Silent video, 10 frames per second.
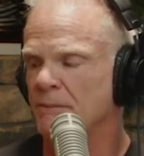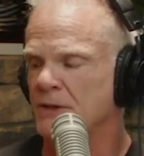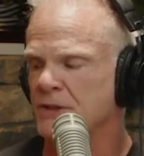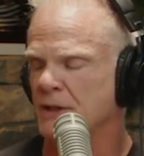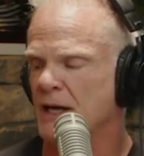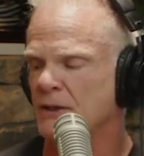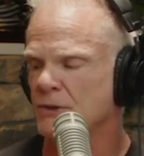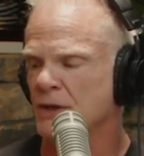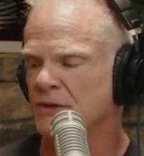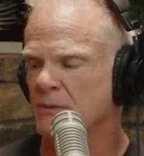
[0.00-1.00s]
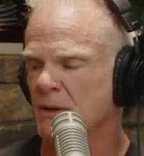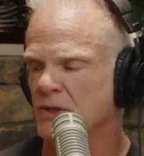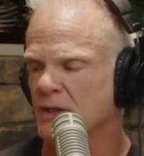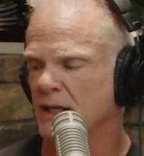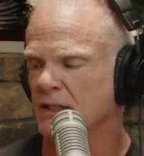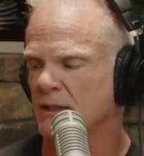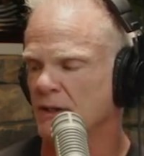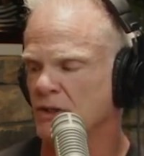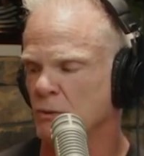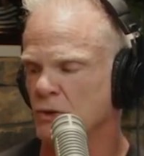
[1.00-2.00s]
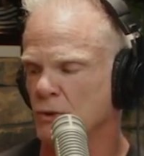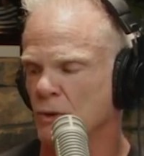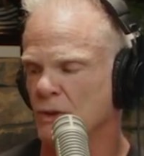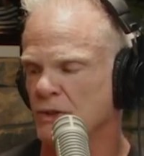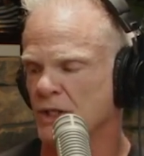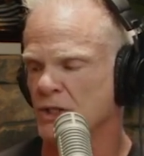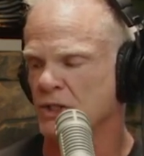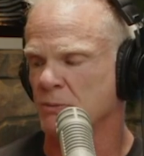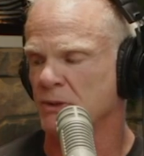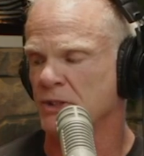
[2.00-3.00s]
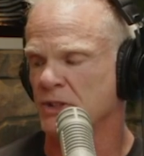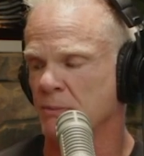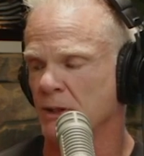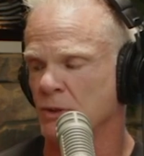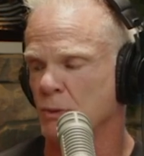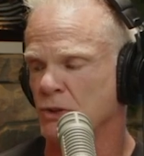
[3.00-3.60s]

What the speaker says: The slide goes on to mention activities in which organizations participate,